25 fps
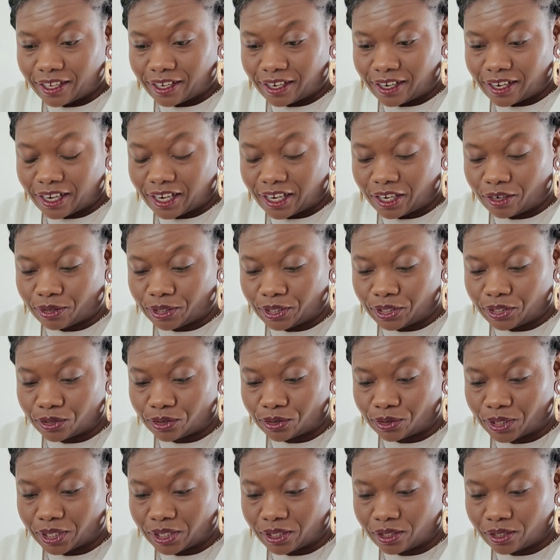how I
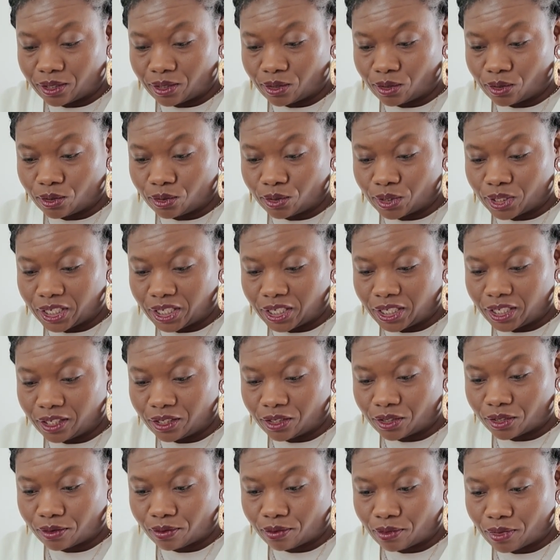do it slowly
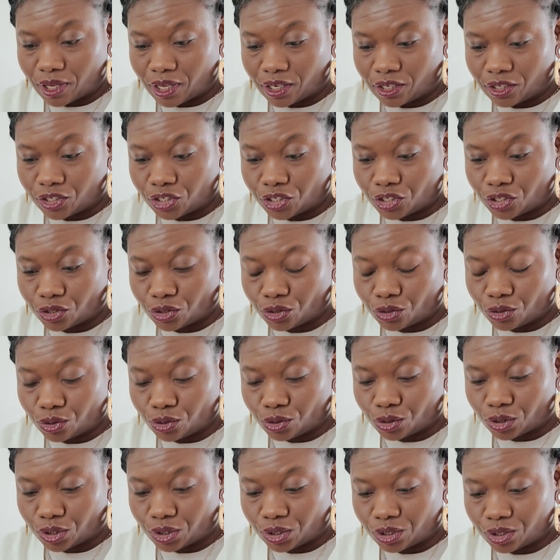to make
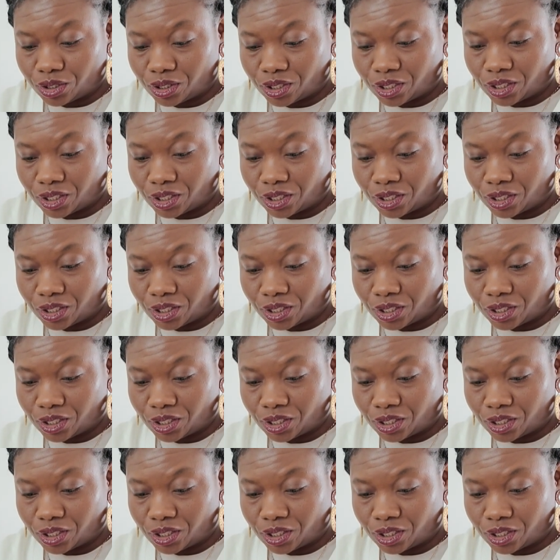sure.